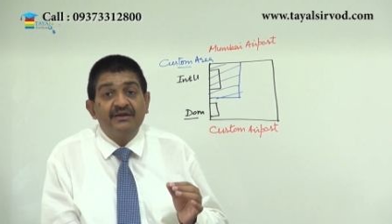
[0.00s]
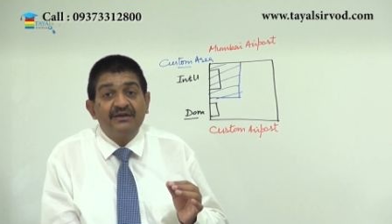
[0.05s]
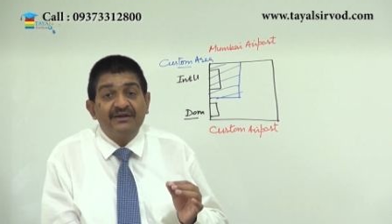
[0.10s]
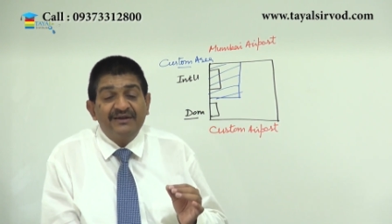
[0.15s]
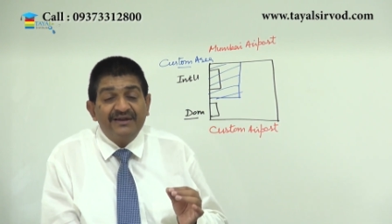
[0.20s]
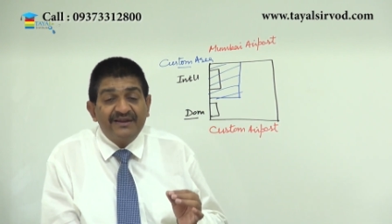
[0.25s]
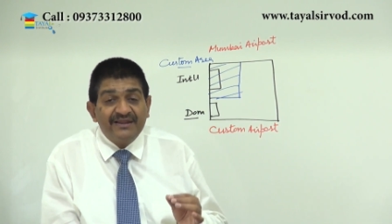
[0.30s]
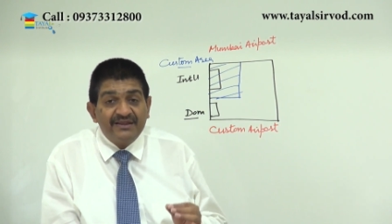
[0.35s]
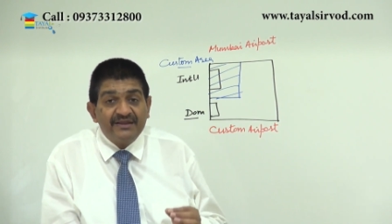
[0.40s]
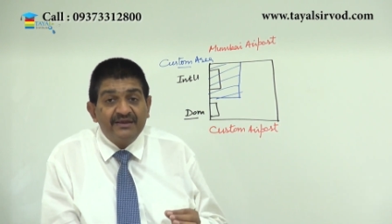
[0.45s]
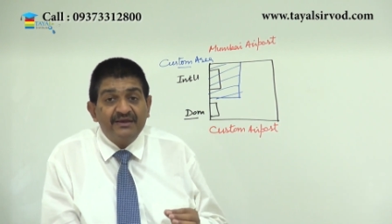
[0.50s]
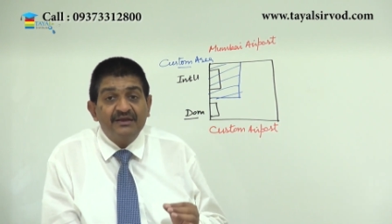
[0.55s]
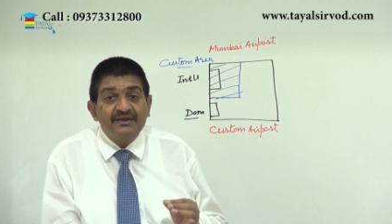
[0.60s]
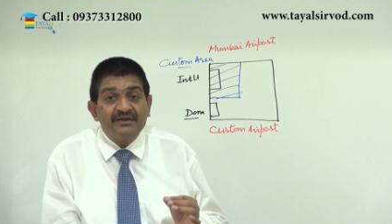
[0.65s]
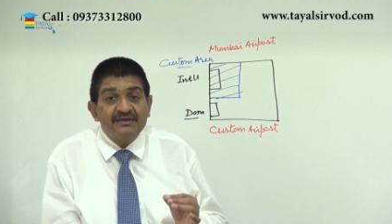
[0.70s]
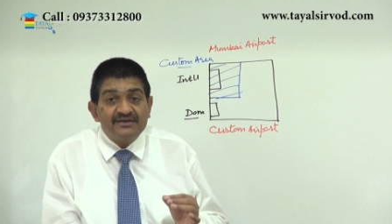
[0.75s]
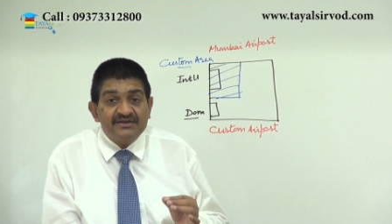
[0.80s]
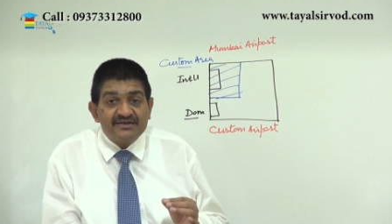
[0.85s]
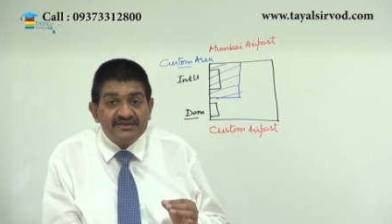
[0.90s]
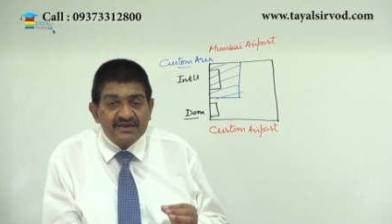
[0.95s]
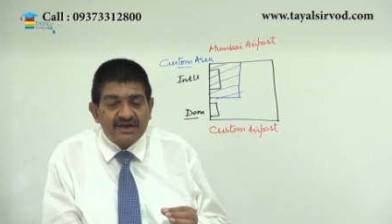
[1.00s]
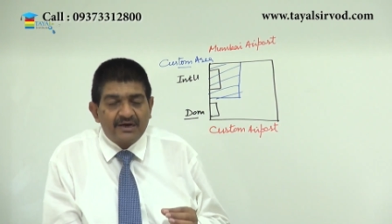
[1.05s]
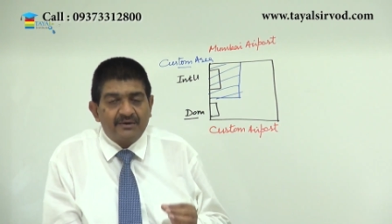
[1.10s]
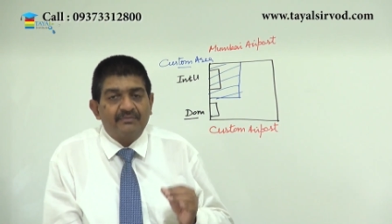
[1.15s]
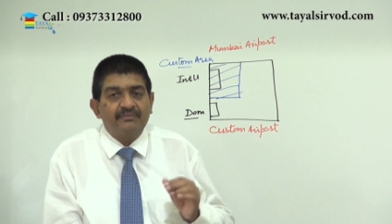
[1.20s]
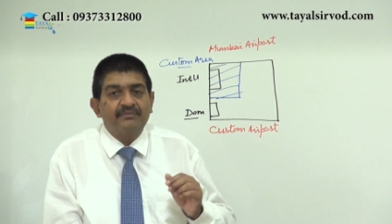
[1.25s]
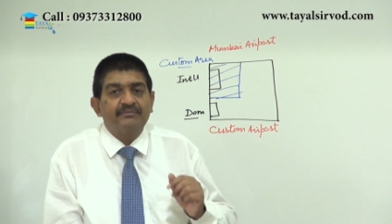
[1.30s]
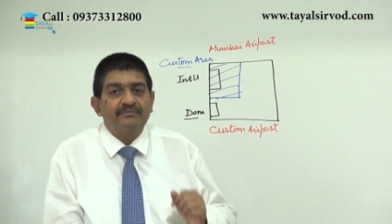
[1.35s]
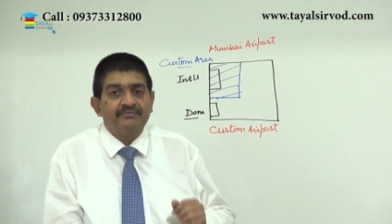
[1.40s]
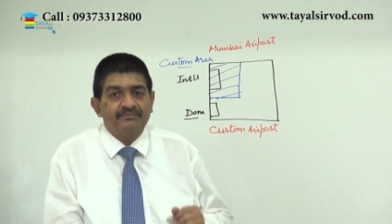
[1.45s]
legal
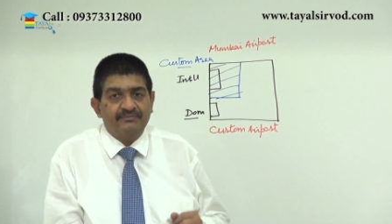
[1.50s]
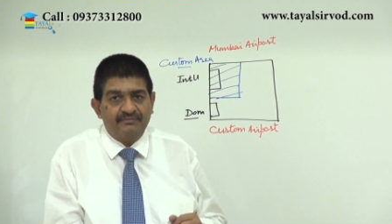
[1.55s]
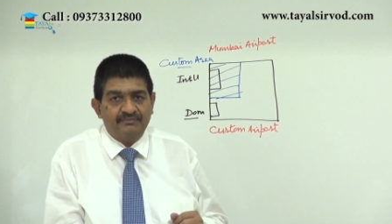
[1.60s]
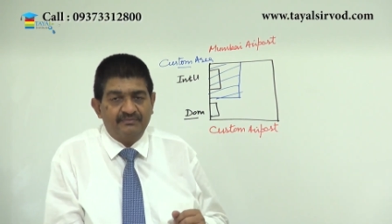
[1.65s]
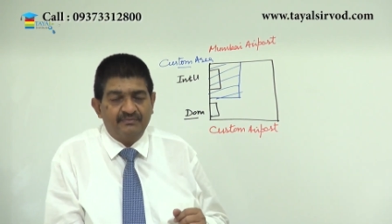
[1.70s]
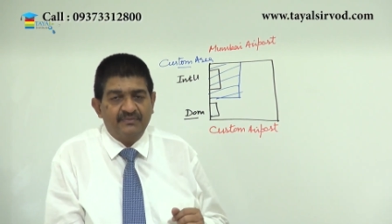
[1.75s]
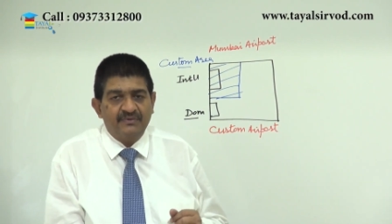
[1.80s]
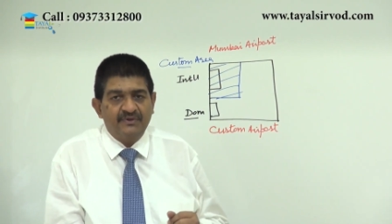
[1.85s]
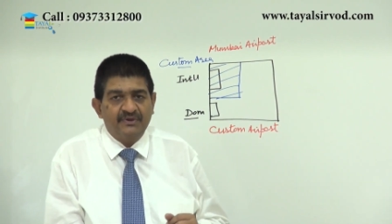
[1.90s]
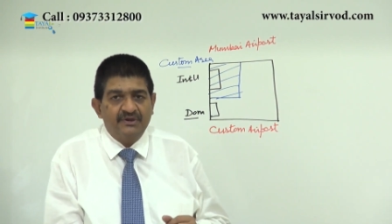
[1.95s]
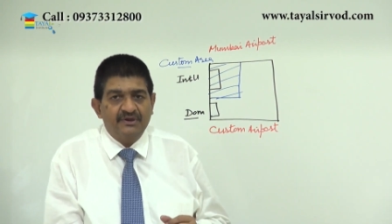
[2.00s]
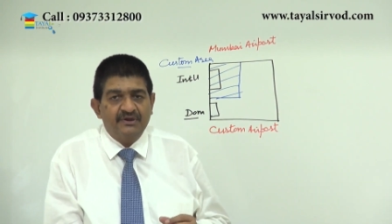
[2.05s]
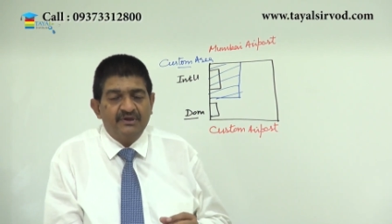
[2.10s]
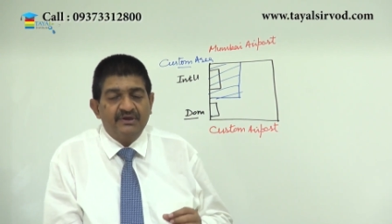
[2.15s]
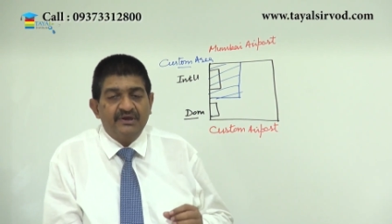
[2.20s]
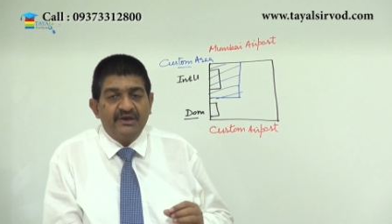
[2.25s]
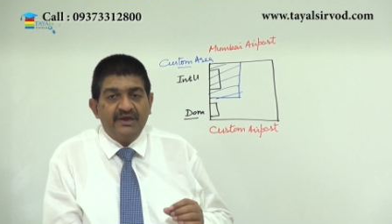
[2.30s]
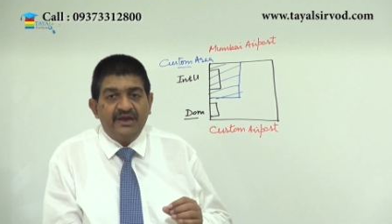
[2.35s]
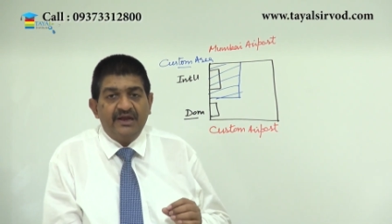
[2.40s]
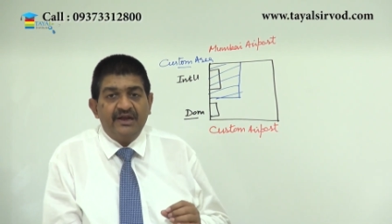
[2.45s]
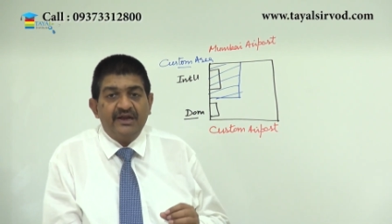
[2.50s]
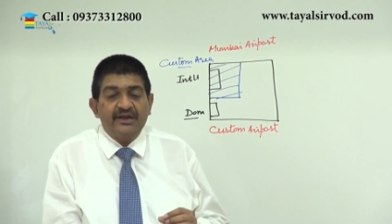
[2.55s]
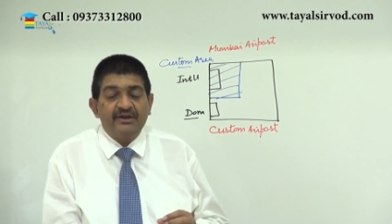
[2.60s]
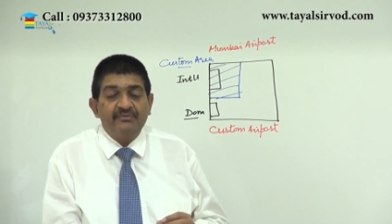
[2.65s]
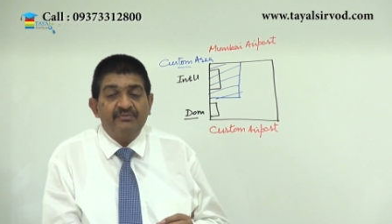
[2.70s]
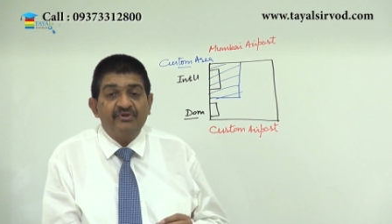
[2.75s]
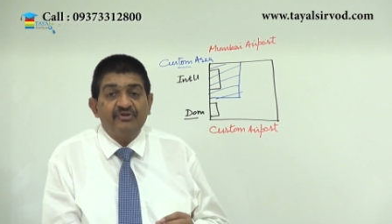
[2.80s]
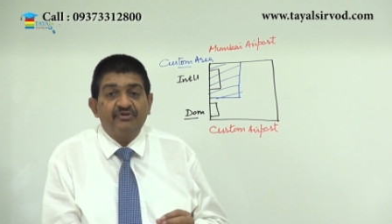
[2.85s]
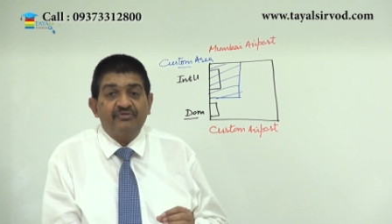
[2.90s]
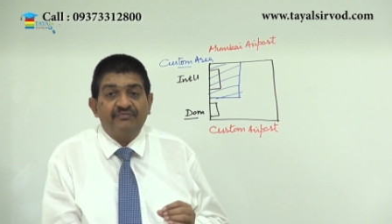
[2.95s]
term
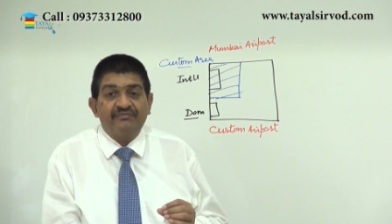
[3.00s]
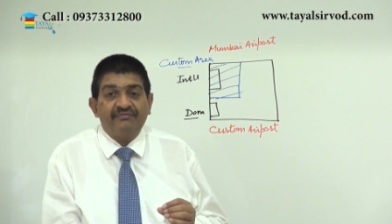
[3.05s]
entry means